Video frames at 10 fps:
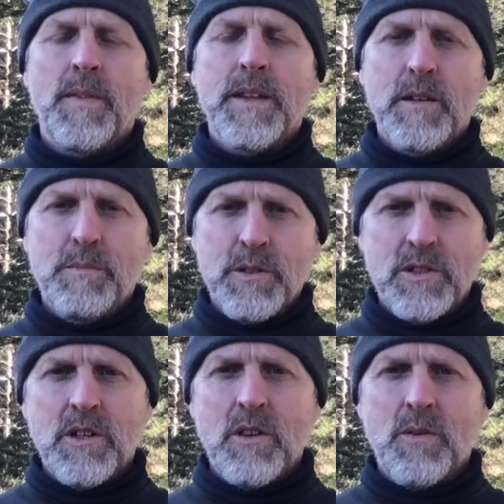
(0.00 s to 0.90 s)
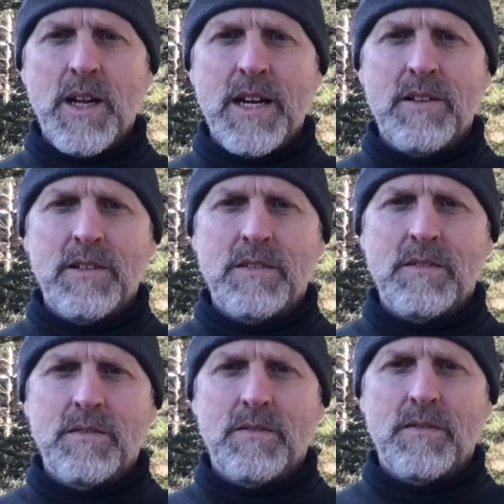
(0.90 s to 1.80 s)
you push it all the way out,
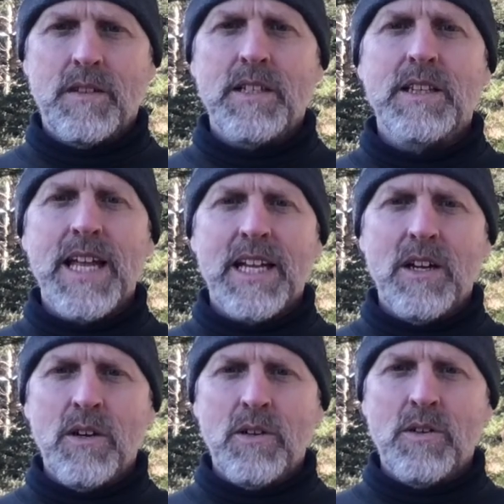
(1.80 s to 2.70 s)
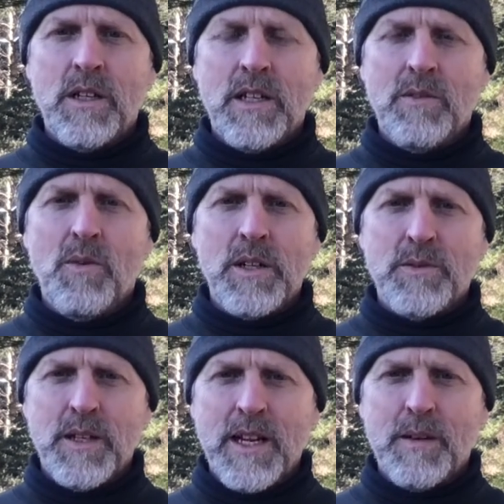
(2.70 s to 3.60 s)
then let go, and watch
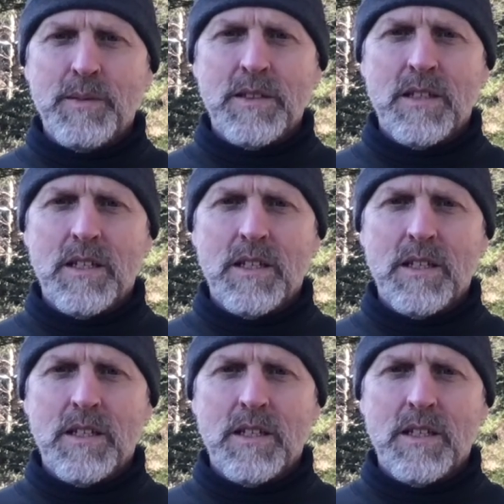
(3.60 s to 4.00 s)
what happens.